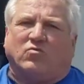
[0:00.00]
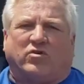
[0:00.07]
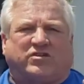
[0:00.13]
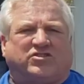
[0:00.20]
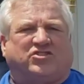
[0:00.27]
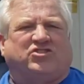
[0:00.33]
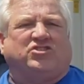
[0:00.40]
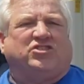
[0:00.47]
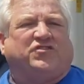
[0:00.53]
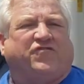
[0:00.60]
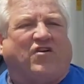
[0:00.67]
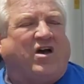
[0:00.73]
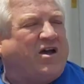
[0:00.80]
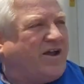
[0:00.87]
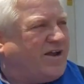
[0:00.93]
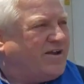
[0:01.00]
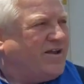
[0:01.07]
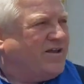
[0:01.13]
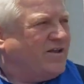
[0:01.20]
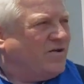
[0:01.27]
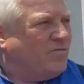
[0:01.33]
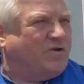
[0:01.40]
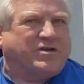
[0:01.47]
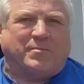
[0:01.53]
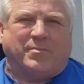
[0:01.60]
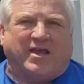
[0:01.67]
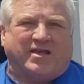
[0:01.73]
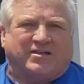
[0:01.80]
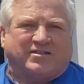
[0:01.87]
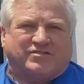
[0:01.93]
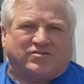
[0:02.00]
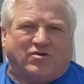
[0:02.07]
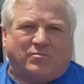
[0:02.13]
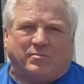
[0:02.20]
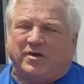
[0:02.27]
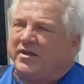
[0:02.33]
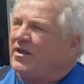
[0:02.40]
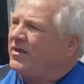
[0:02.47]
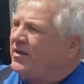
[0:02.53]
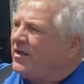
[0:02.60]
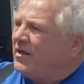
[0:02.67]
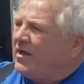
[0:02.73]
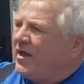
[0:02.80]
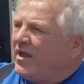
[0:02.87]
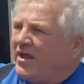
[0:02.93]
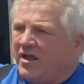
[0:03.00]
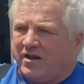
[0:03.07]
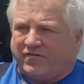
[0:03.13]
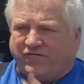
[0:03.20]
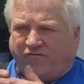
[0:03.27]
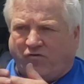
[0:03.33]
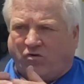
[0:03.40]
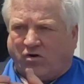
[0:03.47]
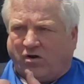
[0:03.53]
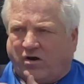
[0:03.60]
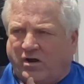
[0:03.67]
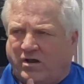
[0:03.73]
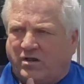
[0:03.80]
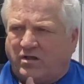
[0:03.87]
works just fine when the band is open, and for